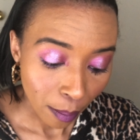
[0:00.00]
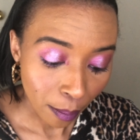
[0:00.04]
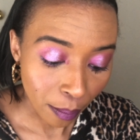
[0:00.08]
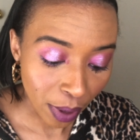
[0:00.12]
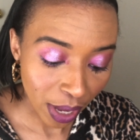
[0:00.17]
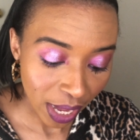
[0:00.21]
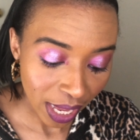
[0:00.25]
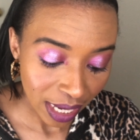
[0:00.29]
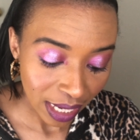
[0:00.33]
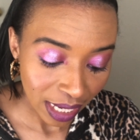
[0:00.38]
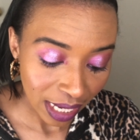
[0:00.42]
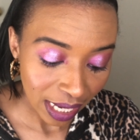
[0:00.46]

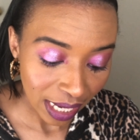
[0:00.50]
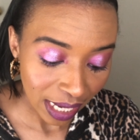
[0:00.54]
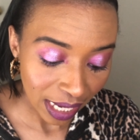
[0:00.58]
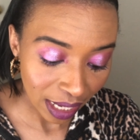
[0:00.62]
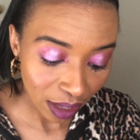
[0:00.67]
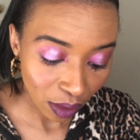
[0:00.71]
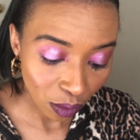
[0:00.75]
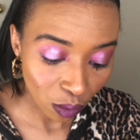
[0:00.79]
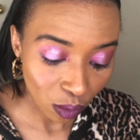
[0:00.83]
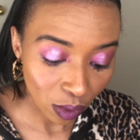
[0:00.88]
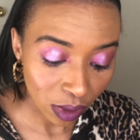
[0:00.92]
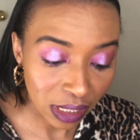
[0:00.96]
But
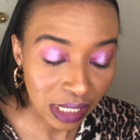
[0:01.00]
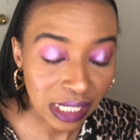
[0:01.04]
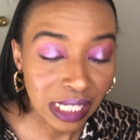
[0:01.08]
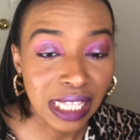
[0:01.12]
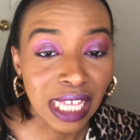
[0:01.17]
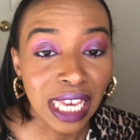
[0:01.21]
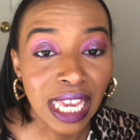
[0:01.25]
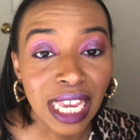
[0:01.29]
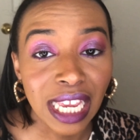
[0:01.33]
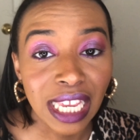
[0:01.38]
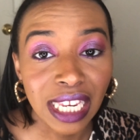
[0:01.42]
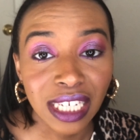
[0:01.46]
it was
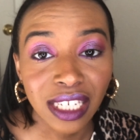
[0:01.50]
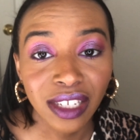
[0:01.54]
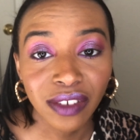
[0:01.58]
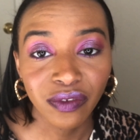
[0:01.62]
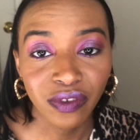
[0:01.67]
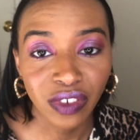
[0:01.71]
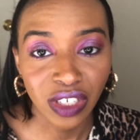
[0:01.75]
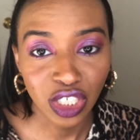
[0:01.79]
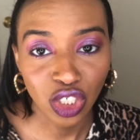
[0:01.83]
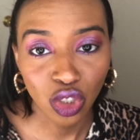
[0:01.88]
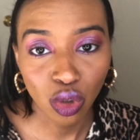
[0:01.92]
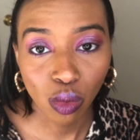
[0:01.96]
the
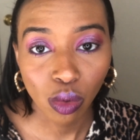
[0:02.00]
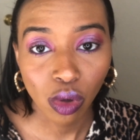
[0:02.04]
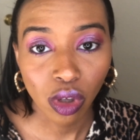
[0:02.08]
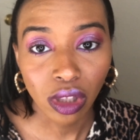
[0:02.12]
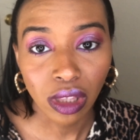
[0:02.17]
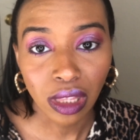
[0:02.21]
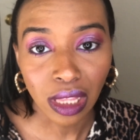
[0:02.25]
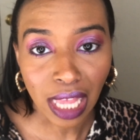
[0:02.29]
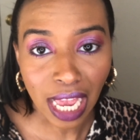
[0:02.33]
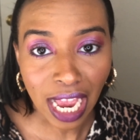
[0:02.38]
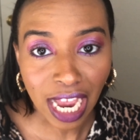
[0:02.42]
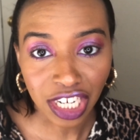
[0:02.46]

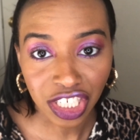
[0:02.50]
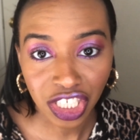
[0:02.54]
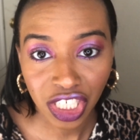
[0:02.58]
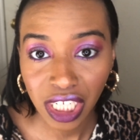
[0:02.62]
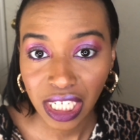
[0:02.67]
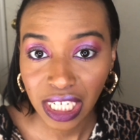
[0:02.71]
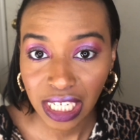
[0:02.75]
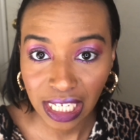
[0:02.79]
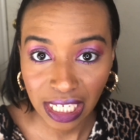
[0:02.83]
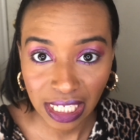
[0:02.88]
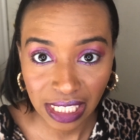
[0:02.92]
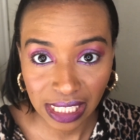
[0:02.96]
individual lash
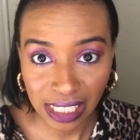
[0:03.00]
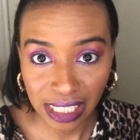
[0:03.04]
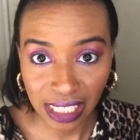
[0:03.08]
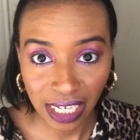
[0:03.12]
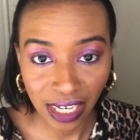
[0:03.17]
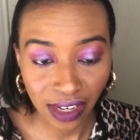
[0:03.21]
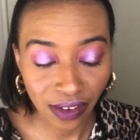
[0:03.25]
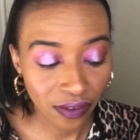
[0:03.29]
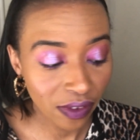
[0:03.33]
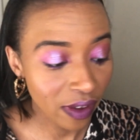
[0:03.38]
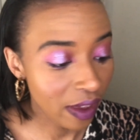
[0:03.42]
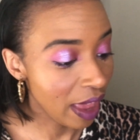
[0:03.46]

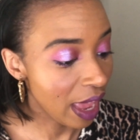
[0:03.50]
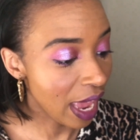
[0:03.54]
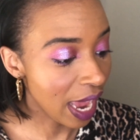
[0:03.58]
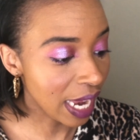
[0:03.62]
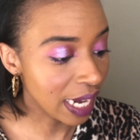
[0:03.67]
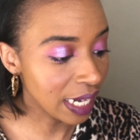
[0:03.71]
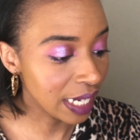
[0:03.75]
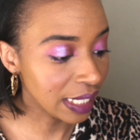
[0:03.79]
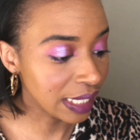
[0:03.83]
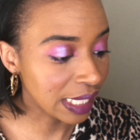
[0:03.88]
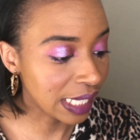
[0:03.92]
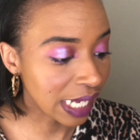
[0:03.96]
adhesive
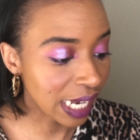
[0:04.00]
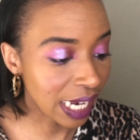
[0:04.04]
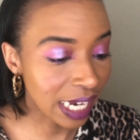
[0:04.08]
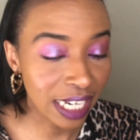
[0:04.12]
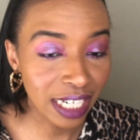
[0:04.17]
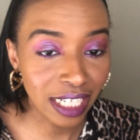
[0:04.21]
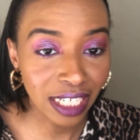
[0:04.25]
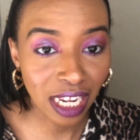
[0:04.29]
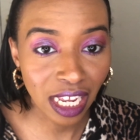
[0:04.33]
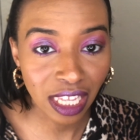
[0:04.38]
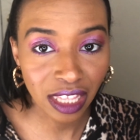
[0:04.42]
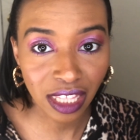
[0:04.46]
and it's
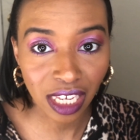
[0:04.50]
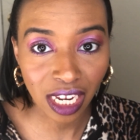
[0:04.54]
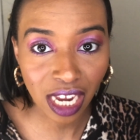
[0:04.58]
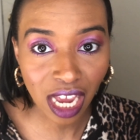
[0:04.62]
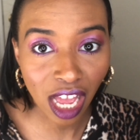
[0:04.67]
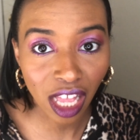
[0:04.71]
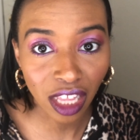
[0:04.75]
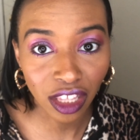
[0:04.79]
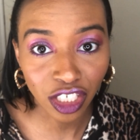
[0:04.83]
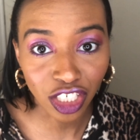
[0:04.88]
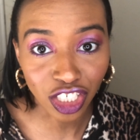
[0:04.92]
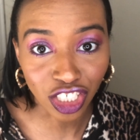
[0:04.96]
in the
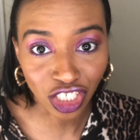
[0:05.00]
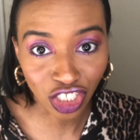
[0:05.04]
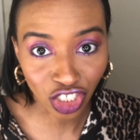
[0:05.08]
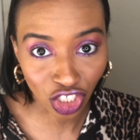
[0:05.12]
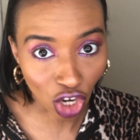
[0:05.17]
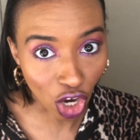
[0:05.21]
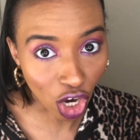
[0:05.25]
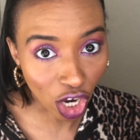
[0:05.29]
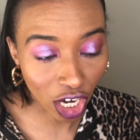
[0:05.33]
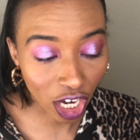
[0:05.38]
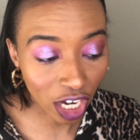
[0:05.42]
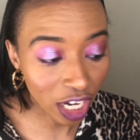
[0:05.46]
color
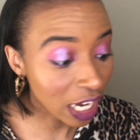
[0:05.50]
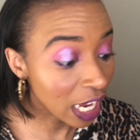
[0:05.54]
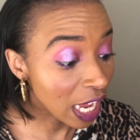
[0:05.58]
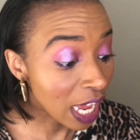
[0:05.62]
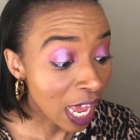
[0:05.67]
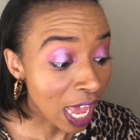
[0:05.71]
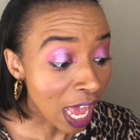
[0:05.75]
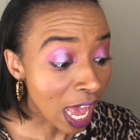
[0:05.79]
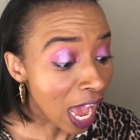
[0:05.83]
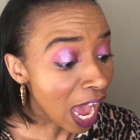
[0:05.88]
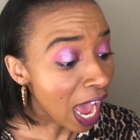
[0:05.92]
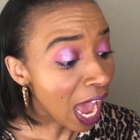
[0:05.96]
dark.
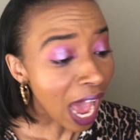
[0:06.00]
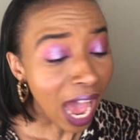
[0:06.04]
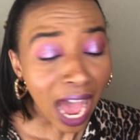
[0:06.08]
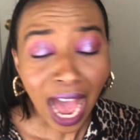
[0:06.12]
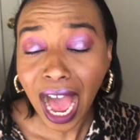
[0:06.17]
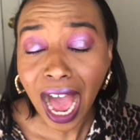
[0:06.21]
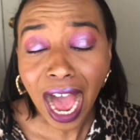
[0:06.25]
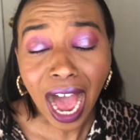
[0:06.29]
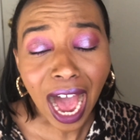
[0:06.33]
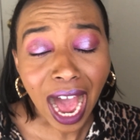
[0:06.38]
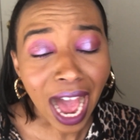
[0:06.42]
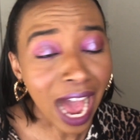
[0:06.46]

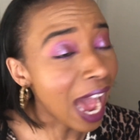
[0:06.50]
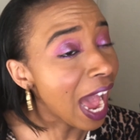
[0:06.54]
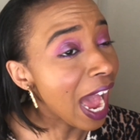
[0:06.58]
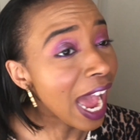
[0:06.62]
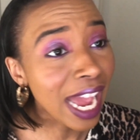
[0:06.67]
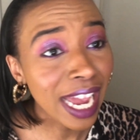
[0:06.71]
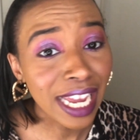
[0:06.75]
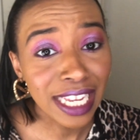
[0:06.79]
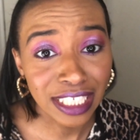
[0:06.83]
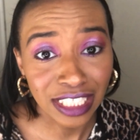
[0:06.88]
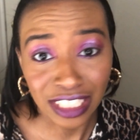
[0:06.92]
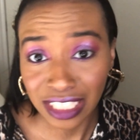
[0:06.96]

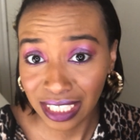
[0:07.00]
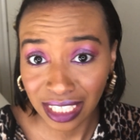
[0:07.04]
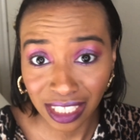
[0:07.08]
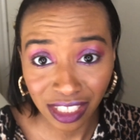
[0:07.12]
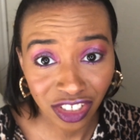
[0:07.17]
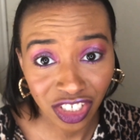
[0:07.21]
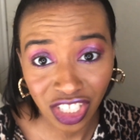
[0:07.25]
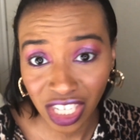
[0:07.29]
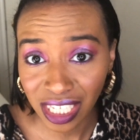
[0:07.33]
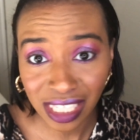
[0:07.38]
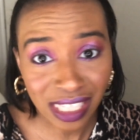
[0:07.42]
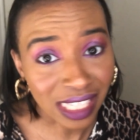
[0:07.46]
I
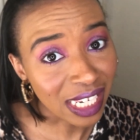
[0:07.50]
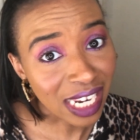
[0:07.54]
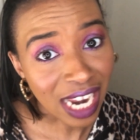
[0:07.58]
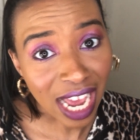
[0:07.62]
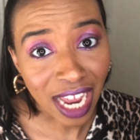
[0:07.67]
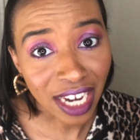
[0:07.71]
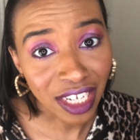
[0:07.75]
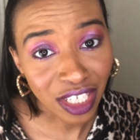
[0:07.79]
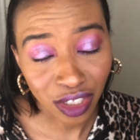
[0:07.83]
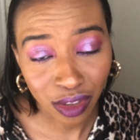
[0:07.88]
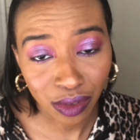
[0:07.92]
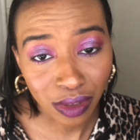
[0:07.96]
suggest
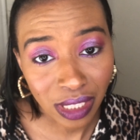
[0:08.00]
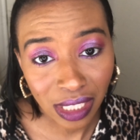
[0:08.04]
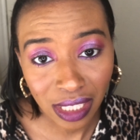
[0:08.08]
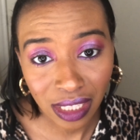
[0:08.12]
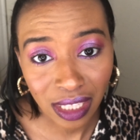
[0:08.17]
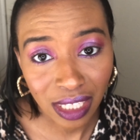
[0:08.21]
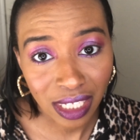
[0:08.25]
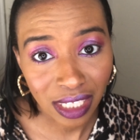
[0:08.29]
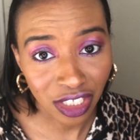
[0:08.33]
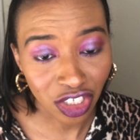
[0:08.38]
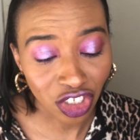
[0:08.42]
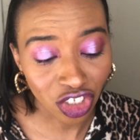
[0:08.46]
not using
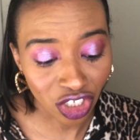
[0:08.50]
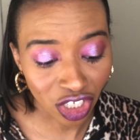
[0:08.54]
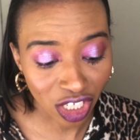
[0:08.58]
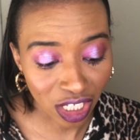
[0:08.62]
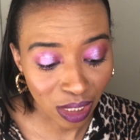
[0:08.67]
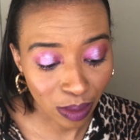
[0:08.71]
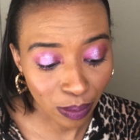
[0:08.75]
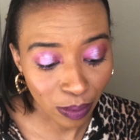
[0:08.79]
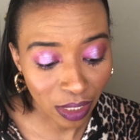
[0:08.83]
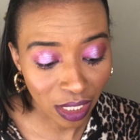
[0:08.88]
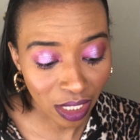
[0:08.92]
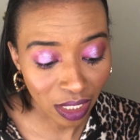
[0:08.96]
this
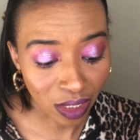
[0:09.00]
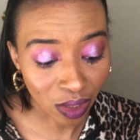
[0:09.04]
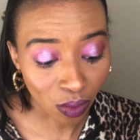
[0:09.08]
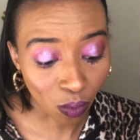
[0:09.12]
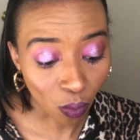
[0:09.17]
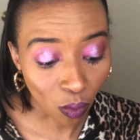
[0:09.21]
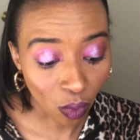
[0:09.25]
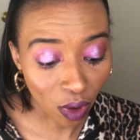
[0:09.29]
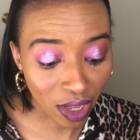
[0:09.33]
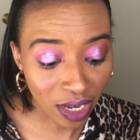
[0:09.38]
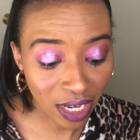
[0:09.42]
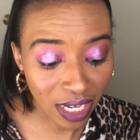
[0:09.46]
just because
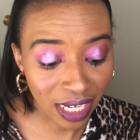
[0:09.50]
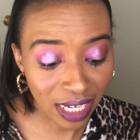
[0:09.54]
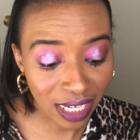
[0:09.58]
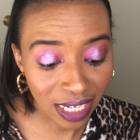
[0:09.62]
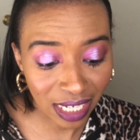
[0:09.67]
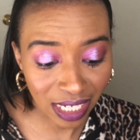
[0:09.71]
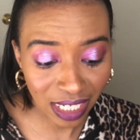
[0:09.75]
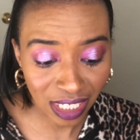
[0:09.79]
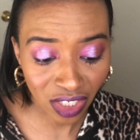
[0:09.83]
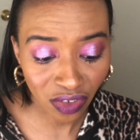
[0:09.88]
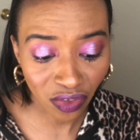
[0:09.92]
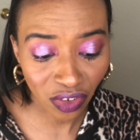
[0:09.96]
one, it
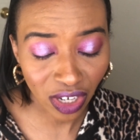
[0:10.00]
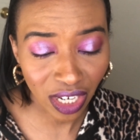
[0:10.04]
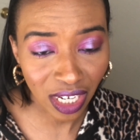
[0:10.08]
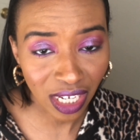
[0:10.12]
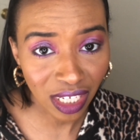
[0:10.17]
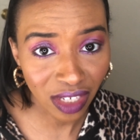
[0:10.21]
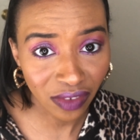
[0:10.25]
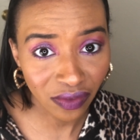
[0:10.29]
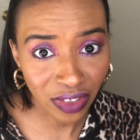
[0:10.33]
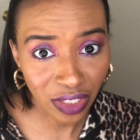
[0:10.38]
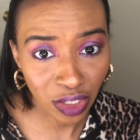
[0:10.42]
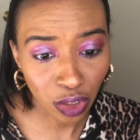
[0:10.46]
is for
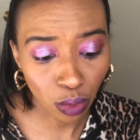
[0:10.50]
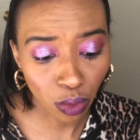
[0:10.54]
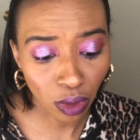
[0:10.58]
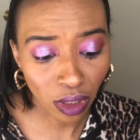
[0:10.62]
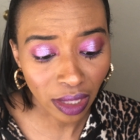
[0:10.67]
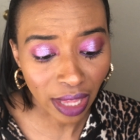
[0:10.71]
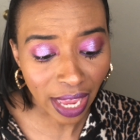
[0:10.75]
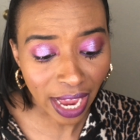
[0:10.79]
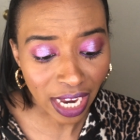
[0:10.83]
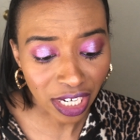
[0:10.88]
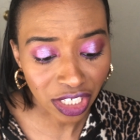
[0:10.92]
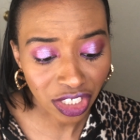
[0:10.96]
individual
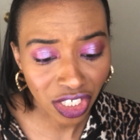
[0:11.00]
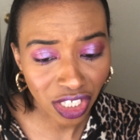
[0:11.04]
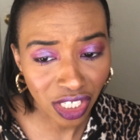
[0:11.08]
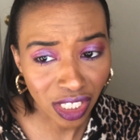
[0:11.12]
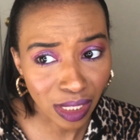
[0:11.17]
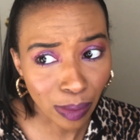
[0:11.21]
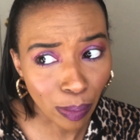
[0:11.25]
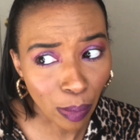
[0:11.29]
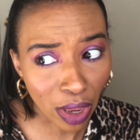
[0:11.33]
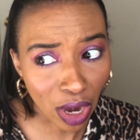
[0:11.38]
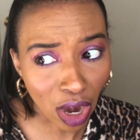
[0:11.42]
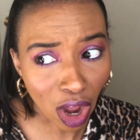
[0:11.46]

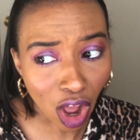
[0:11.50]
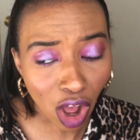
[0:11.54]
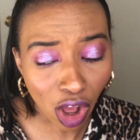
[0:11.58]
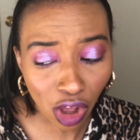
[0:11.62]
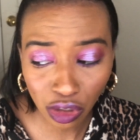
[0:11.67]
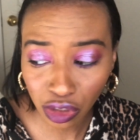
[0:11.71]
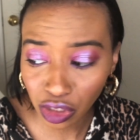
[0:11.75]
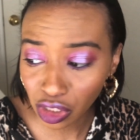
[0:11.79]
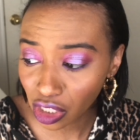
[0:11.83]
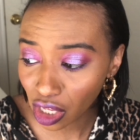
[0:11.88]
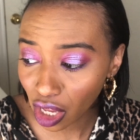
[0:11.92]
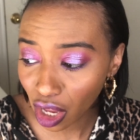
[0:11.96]
lashes, but
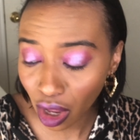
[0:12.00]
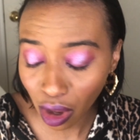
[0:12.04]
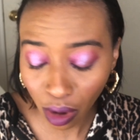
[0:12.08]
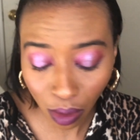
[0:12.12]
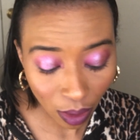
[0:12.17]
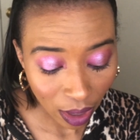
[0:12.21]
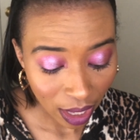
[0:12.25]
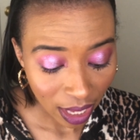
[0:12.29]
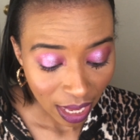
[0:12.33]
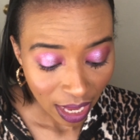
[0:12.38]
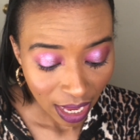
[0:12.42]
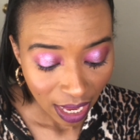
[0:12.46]

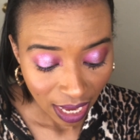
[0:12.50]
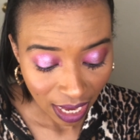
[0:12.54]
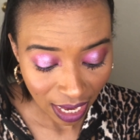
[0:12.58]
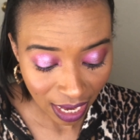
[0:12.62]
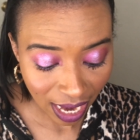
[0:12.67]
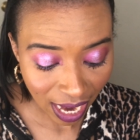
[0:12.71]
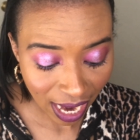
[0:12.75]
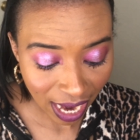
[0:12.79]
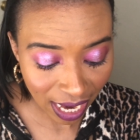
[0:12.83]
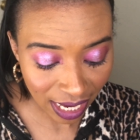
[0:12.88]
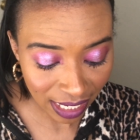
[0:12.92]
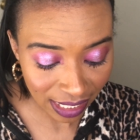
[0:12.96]
also it
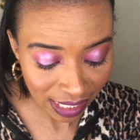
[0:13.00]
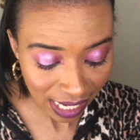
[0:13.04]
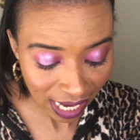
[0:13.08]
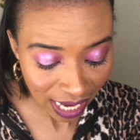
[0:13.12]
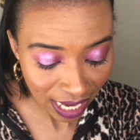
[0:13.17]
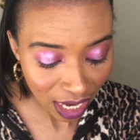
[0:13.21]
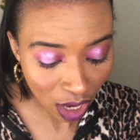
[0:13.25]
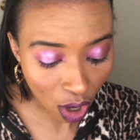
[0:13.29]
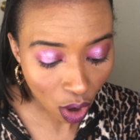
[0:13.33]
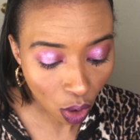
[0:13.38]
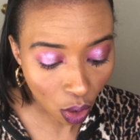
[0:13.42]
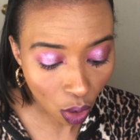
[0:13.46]
has
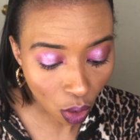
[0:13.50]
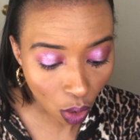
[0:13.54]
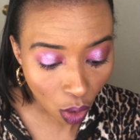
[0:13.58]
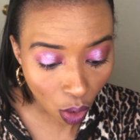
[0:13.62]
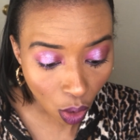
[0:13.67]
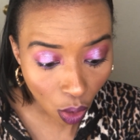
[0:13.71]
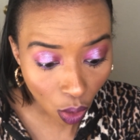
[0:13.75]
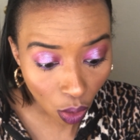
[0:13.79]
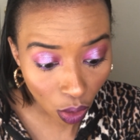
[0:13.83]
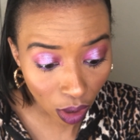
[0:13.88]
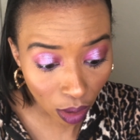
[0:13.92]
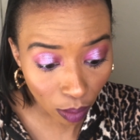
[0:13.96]
a
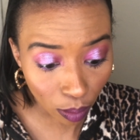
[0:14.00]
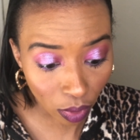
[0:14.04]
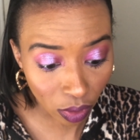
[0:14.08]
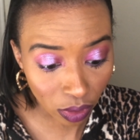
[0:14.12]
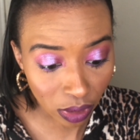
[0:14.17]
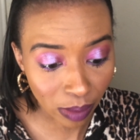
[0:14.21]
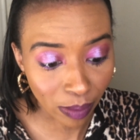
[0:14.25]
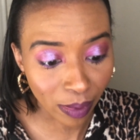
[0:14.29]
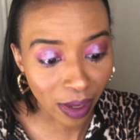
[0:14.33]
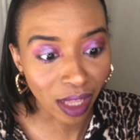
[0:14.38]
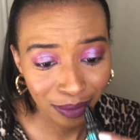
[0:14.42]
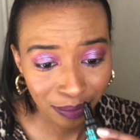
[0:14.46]
horrible
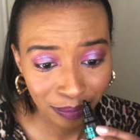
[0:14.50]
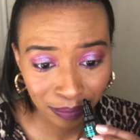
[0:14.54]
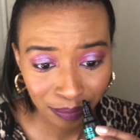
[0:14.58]
smell.